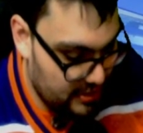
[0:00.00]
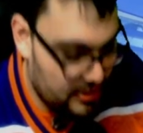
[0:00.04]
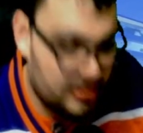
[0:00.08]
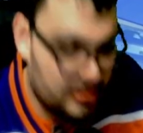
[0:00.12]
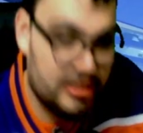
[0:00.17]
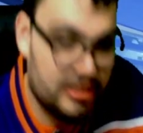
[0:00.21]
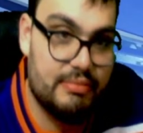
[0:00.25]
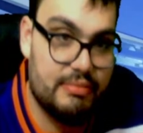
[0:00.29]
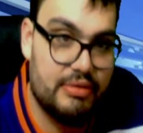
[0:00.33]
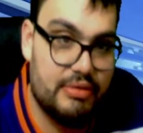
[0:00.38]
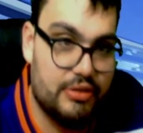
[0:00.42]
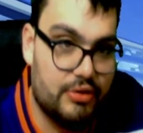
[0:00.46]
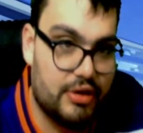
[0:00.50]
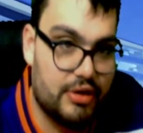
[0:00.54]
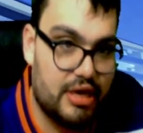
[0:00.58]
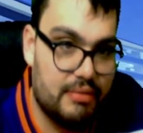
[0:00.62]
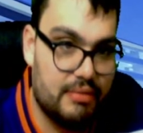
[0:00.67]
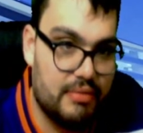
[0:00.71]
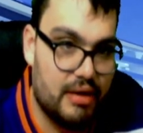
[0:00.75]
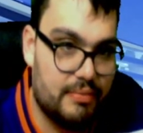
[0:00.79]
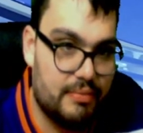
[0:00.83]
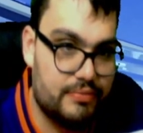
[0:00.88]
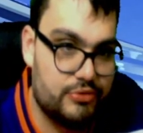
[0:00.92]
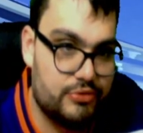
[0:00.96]
Let me look
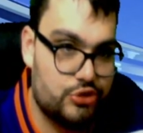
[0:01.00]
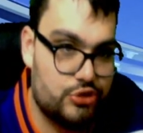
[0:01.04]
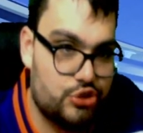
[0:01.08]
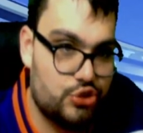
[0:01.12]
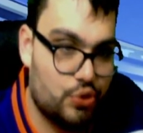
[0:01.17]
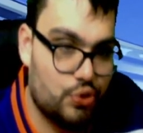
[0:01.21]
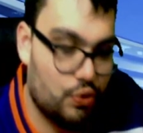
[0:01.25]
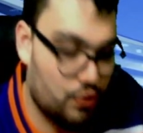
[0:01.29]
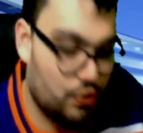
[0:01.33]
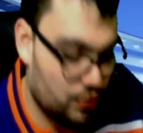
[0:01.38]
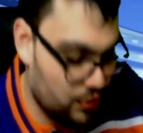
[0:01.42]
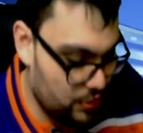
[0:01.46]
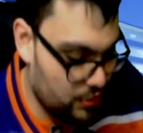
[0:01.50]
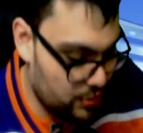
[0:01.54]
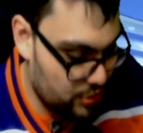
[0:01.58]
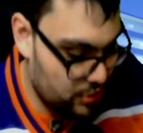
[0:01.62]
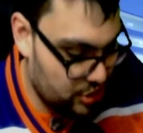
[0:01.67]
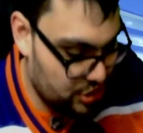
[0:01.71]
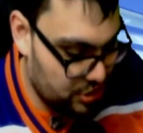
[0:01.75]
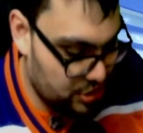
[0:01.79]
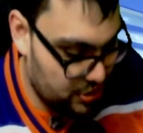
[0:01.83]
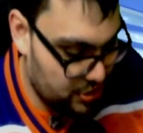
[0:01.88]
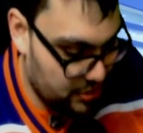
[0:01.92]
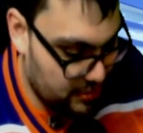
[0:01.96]
him up.
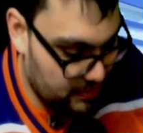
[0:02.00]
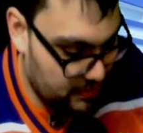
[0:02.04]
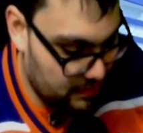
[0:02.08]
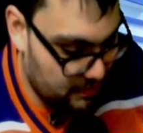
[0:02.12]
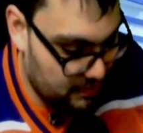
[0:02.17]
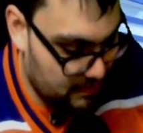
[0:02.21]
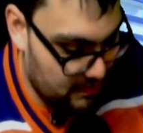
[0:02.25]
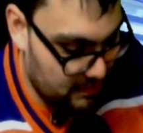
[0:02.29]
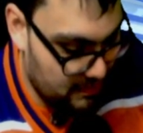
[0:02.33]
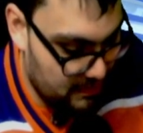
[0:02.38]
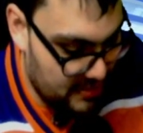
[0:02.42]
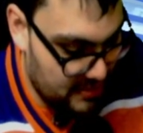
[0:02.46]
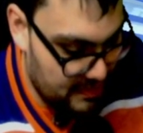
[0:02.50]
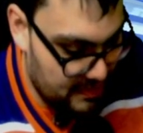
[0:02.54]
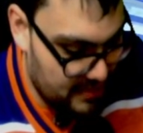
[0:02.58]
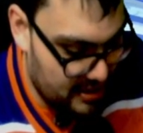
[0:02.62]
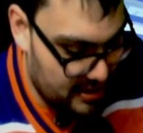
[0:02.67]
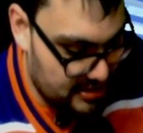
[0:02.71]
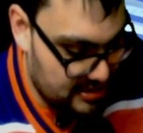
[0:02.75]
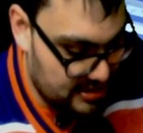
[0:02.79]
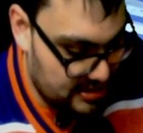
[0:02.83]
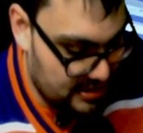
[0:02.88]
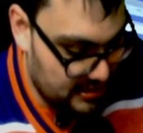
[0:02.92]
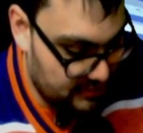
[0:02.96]
George, maybe I
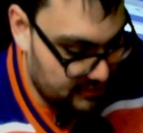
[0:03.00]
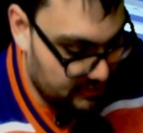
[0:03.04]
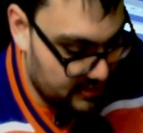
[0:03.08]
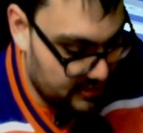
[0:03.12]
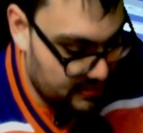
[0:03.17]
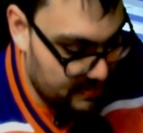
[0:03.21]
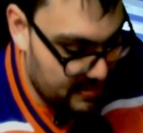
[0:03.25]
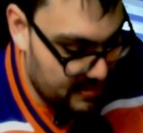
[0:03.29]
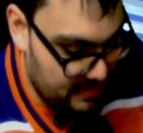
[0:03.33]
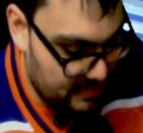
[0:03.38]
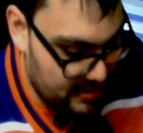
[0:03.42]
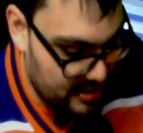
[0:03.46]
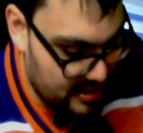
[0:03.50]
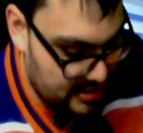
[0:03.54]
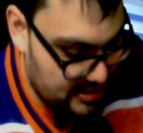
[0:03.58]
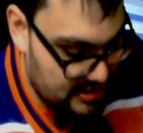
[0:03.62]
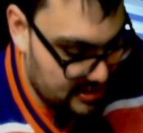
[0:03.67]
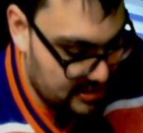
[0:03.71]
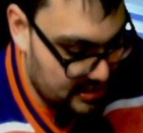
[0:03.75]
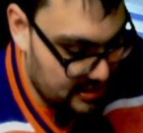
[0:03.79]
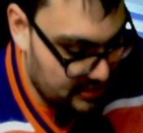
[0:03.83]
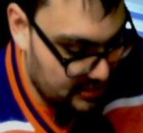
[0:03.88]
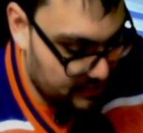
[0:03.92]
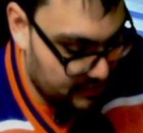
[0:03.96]
seen
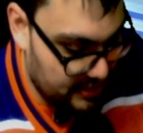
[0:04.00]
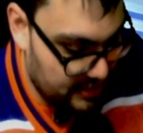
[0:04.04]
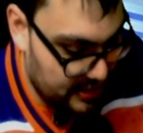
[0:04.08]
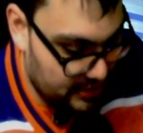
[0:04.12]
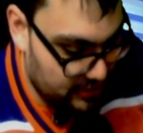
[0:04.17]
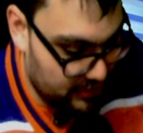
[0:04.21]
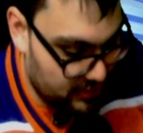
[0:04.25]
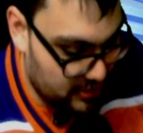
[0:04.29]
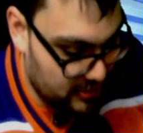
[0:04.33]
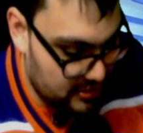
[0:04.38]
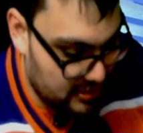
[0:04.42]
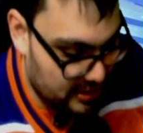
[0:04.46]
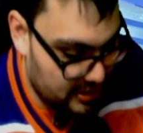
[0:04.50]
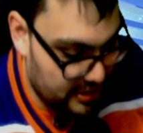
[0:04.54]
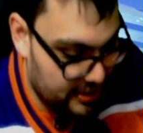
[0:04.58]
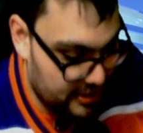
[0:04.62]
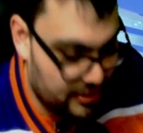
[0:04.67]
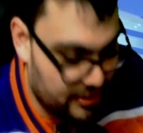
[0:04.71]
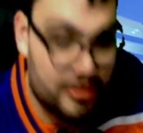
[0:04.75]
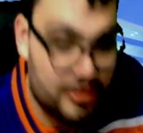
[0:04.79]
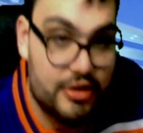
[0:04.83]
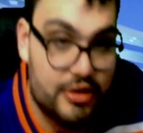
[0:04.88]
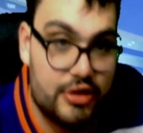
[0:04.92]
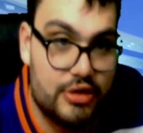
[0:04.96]
what he looked like.
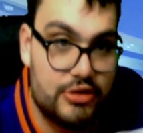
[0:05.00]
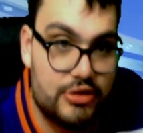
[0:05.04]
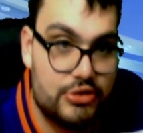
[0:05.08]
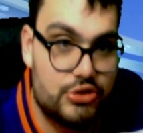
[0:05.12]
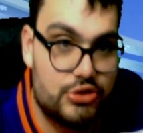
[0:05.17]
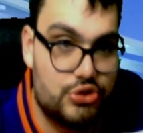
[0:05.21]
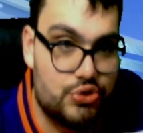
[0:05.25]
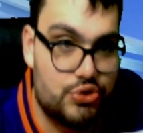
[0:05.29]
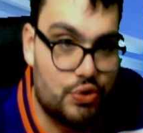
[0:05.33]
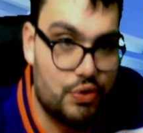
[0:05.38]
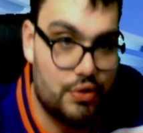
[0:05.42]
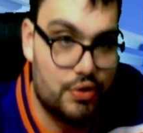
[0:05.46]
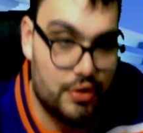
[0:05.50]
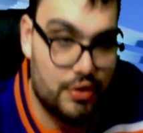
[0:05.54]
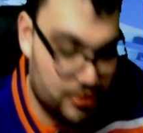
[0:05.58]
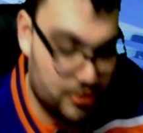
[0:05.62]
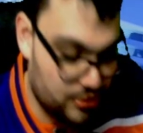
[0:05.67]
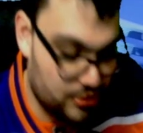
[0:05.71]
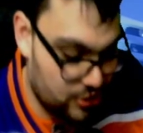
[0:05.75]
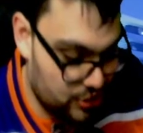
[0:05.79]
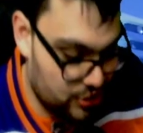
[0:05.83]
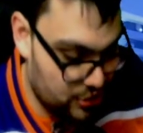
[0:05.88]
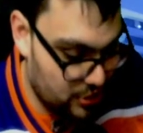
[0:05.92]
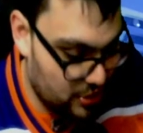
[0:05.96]

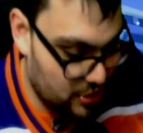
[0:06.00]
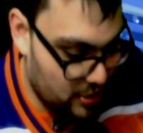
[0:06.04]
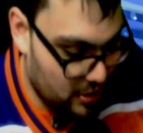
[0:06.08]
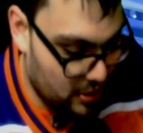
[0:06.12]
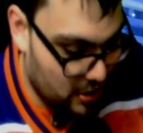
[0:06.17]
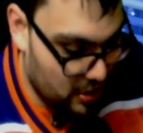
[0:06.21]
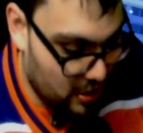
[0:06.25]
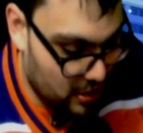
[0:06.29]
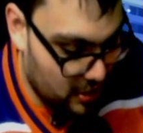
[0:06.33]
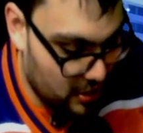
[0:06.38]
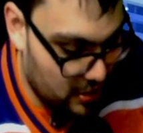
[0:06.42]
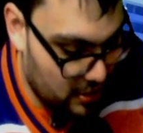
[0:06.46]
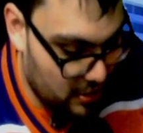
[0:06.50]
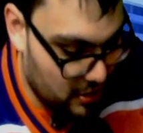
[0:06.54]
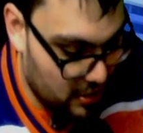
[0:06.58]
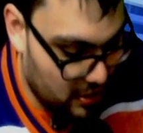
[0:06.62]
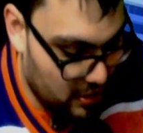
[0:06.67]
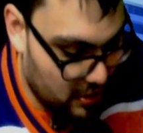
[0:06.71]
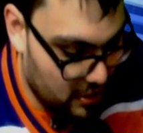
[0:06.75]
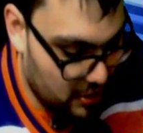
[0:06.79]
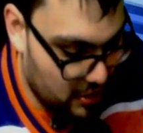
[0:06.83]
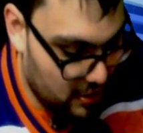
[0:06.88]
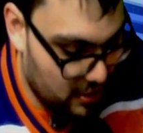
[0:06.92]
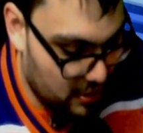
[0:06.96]
George
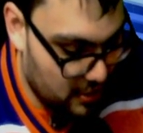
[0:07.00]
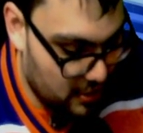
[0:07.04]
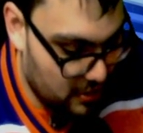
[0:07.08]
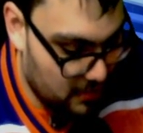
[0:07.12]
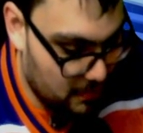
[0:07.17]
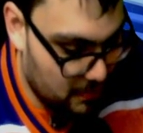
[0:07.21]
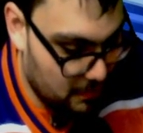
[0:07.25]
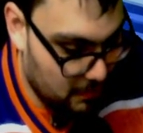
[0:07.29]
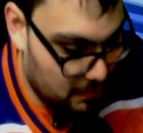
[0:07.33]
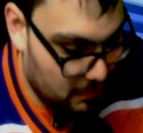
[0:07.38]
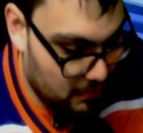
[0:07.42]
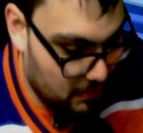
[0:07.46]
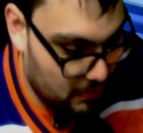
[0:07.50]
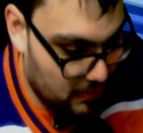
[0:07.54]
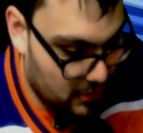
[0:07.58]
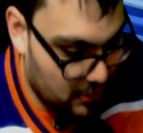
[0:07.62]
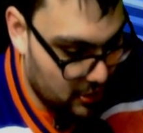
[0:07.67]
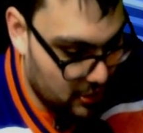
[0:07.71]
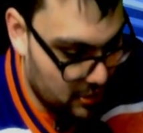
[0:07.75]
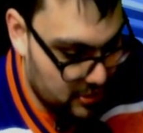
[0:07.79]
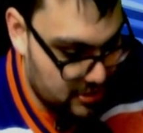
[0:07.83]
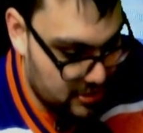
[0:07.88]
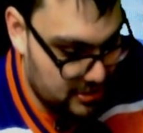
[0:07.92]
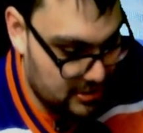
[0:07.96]
R.R.
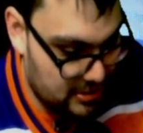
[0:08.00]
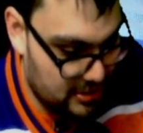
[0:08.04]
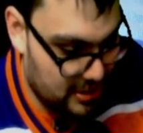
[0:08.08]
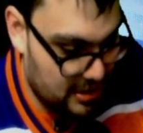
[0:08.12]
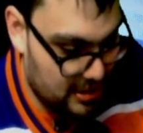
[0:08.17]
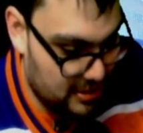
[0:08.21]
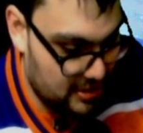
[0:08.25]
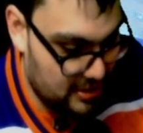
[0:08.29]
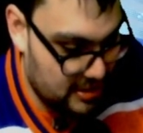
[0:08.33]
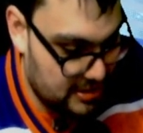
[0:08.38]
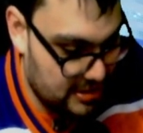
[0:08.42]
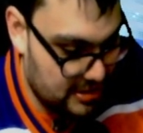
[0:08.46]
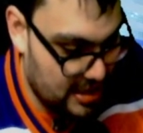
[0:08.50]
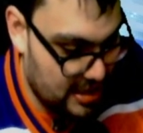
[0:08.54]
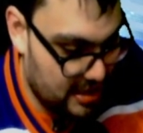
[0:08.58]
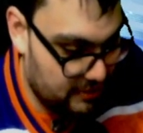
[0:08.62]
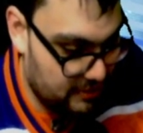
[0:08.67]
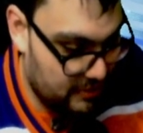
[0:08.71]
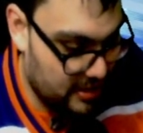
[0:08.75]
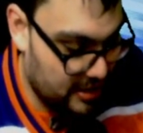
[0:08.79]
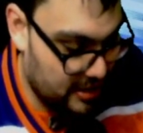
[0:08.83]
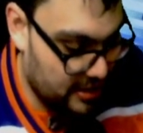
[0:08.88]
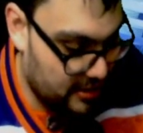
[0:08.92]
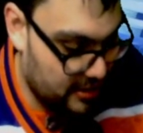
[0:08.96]
Martin. Okay, this guy
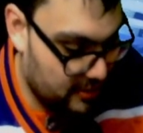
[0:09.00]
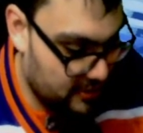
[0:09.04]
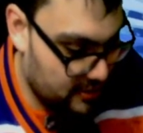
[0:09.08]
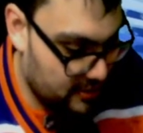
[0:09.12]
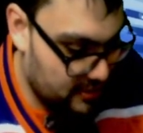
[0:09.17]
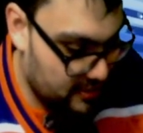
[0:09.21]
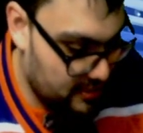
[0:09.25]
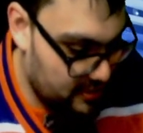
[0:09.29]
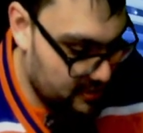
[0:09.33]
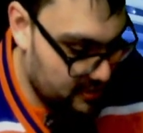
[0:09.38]
right here.